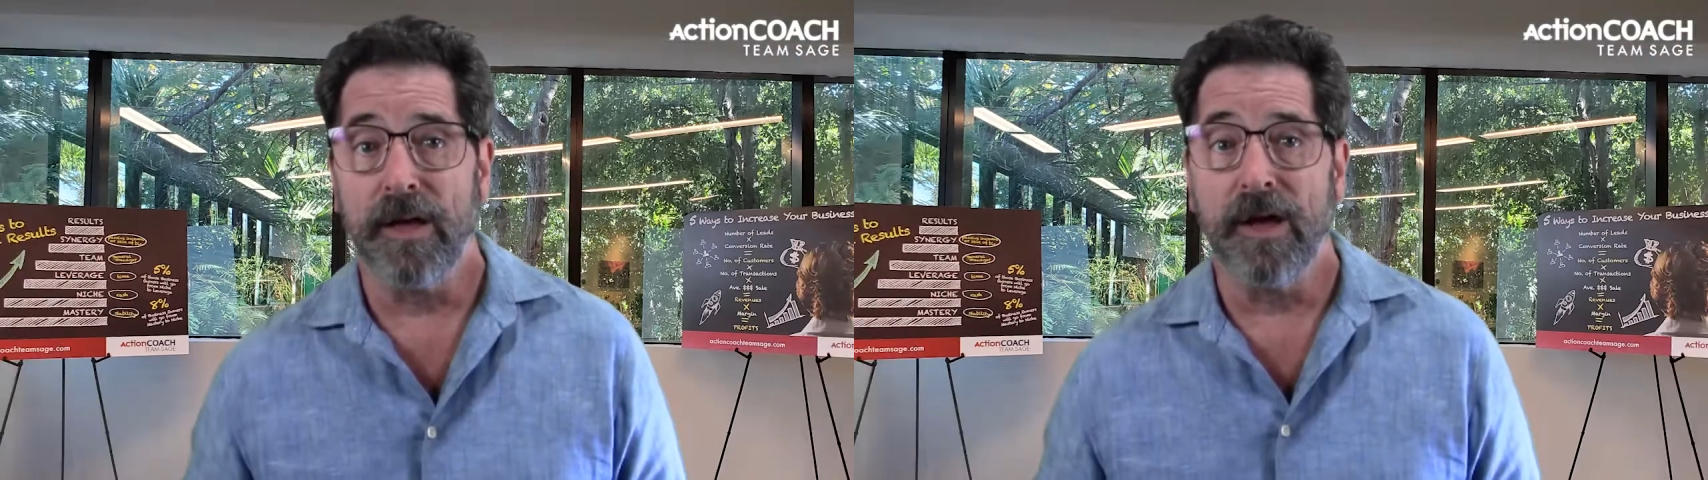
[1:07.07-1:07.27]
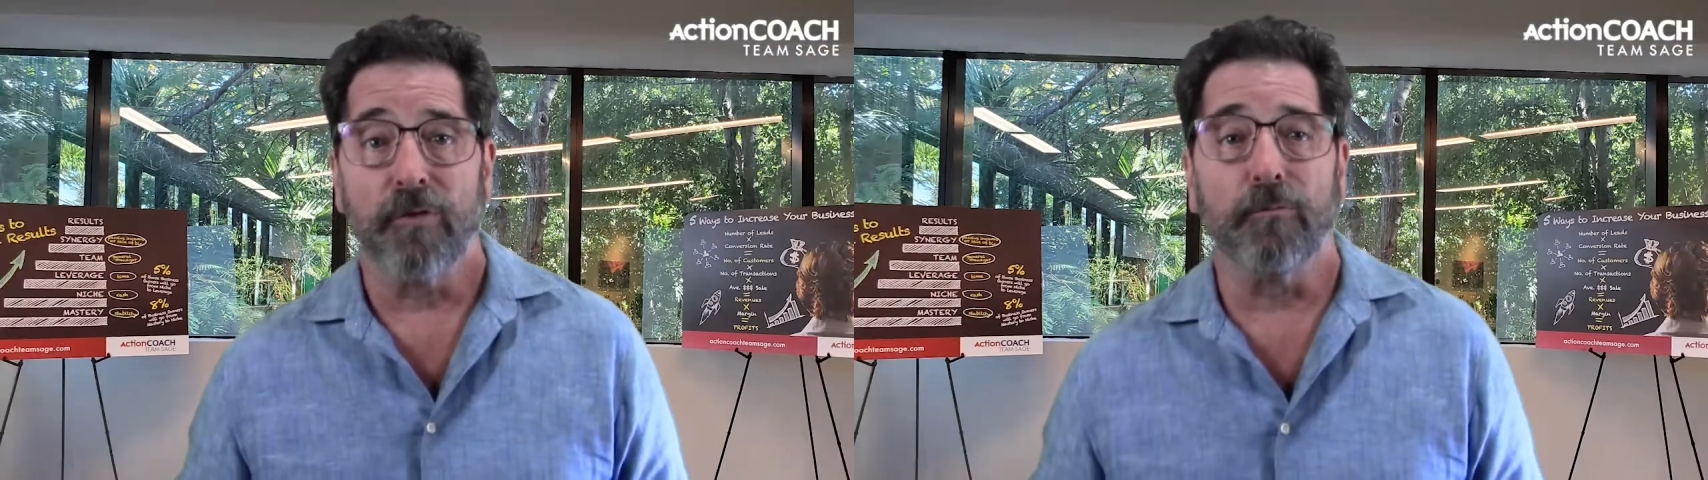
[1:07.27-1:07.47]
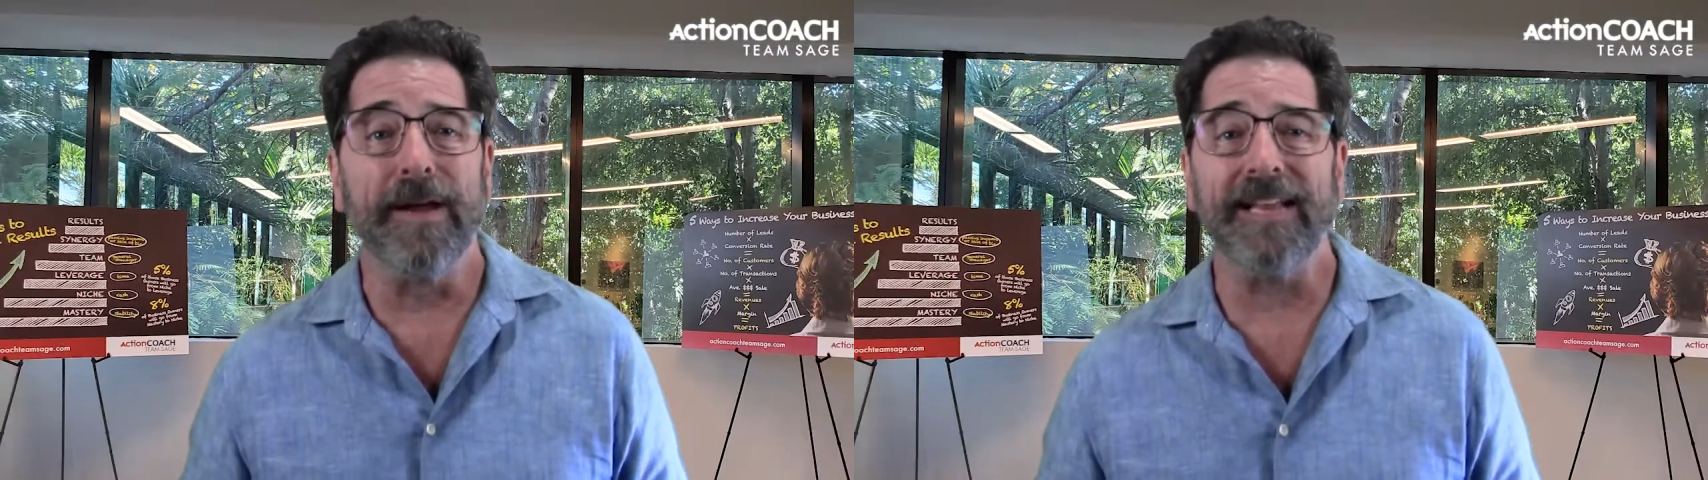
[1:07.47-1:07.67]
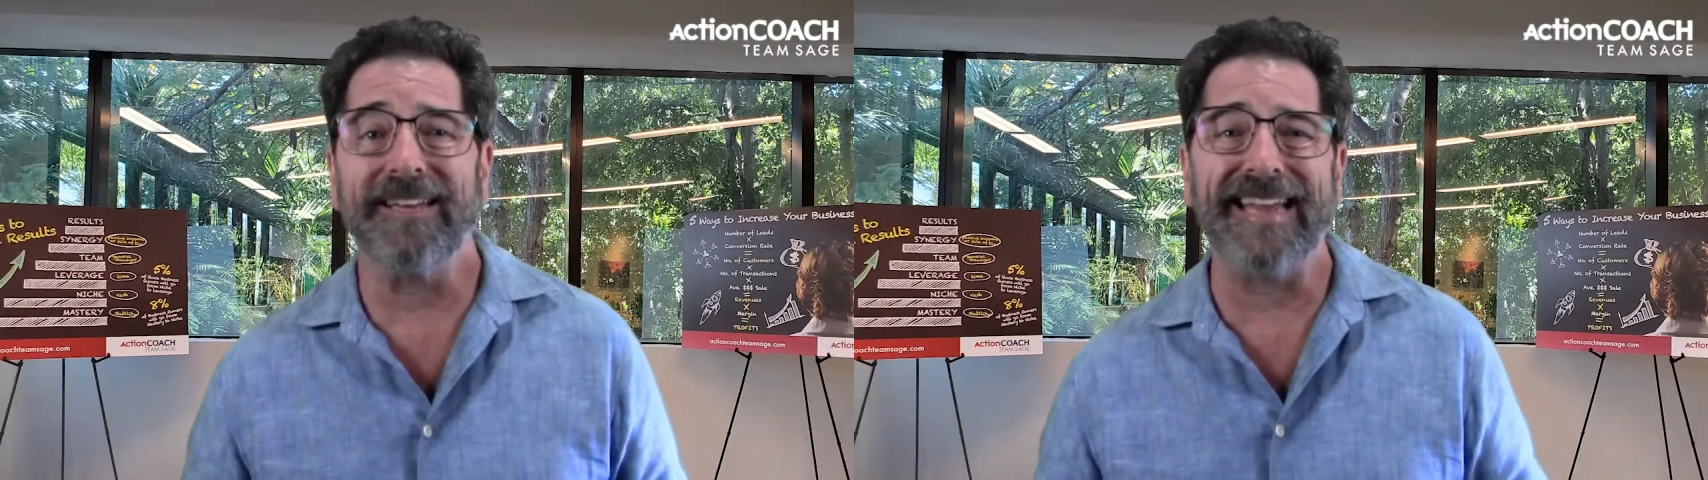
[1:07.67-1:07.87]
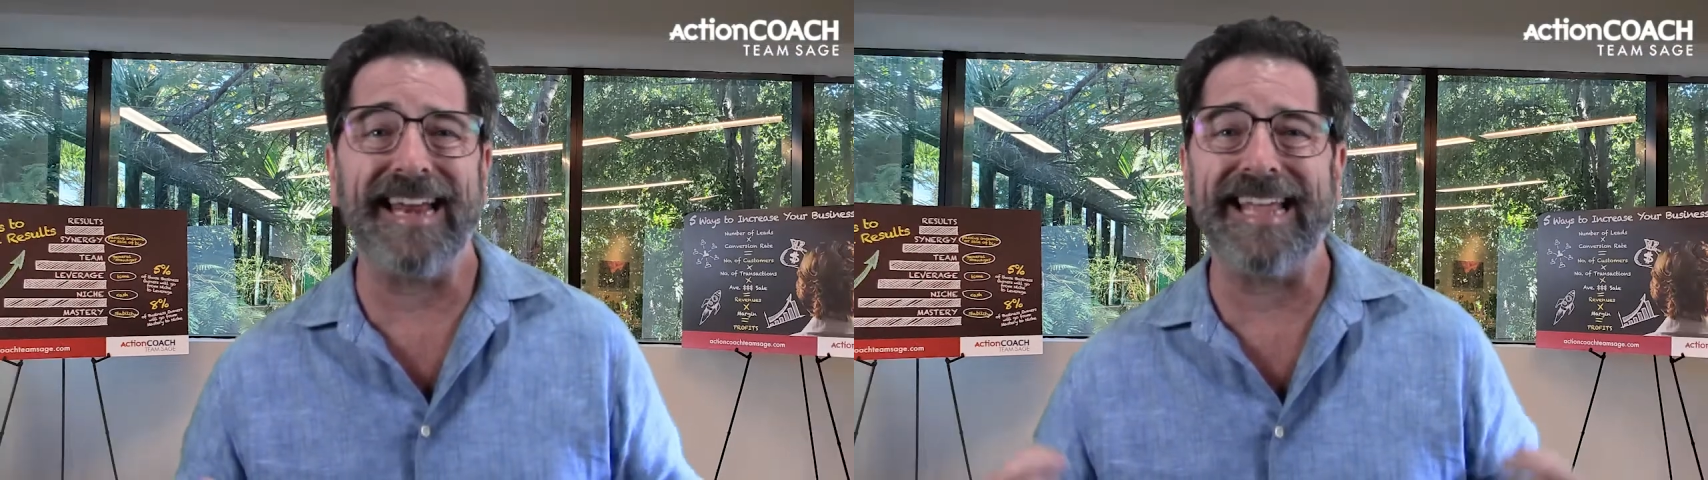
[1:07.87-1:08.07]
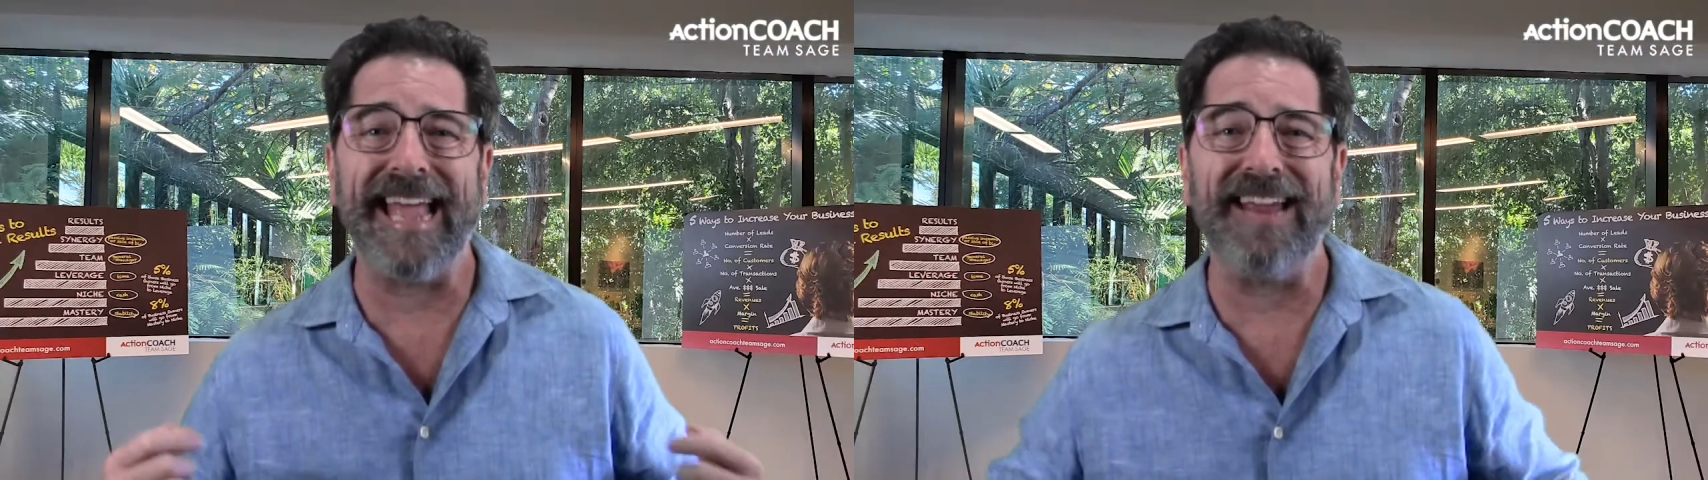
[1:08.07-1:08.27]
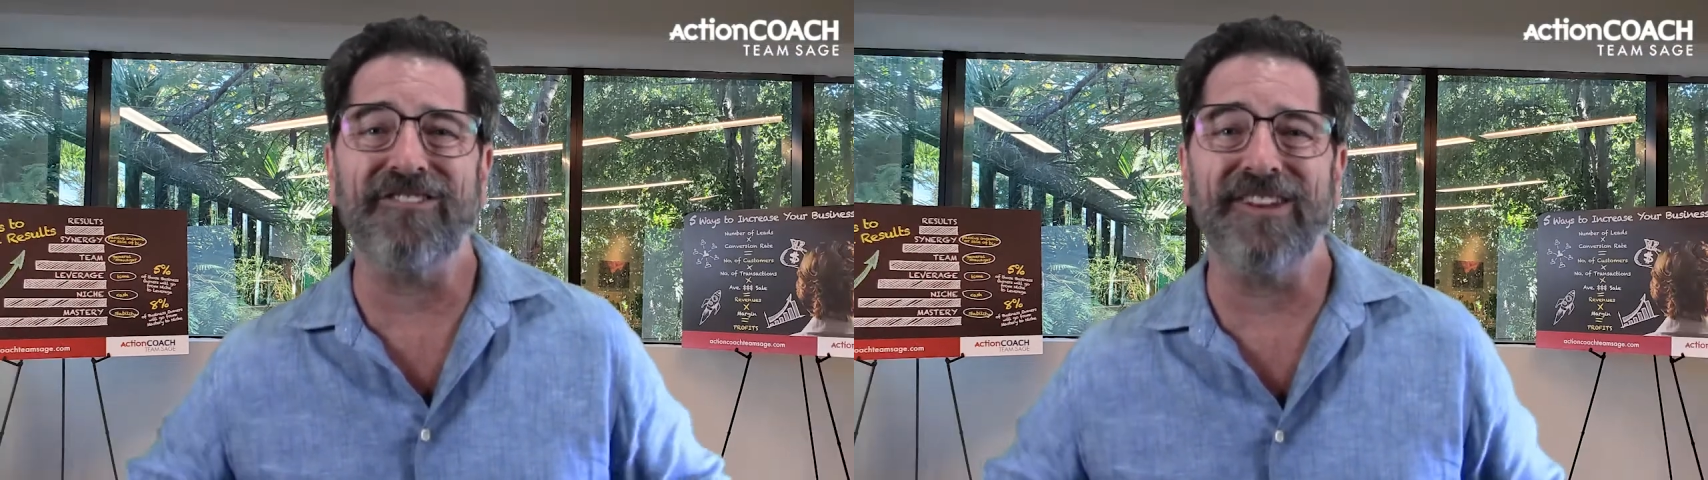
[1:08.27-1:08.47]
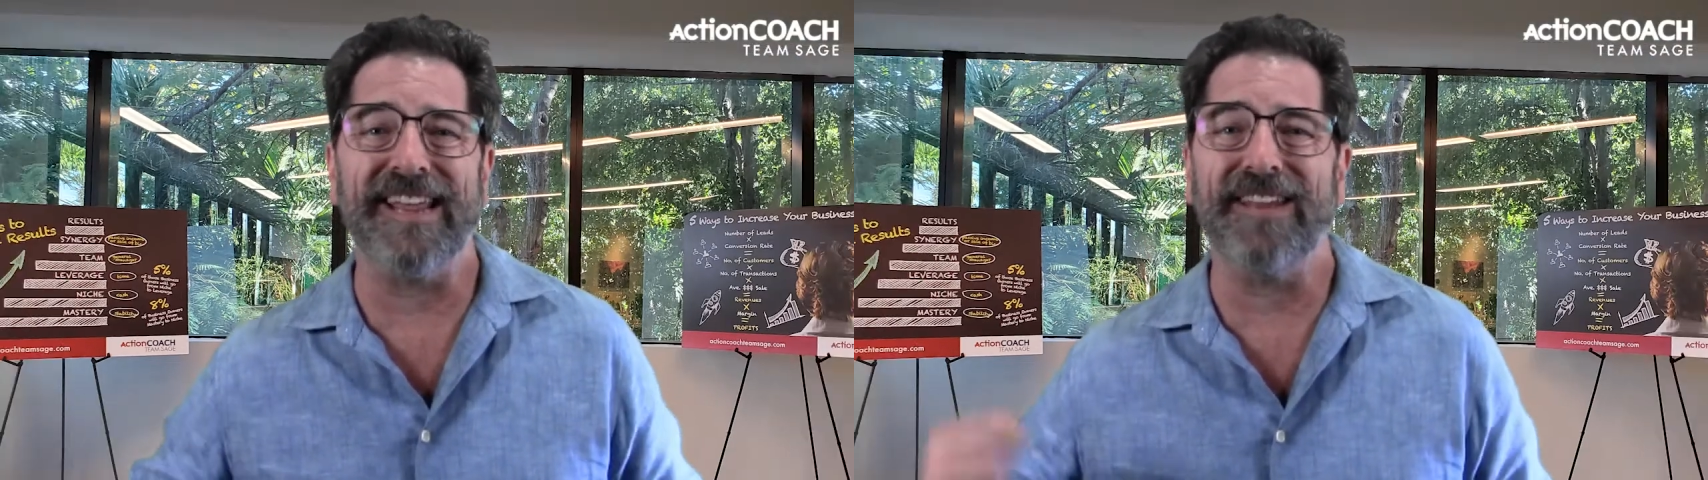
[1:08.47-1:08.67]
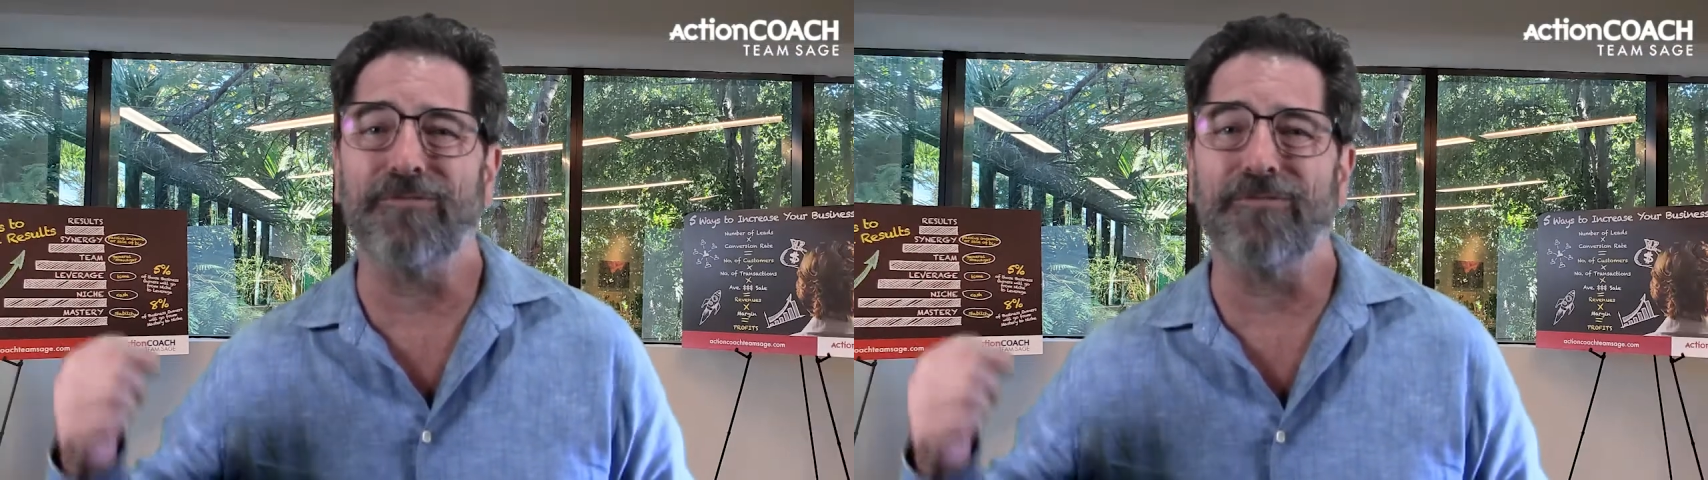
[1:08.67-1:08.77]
Real dedication is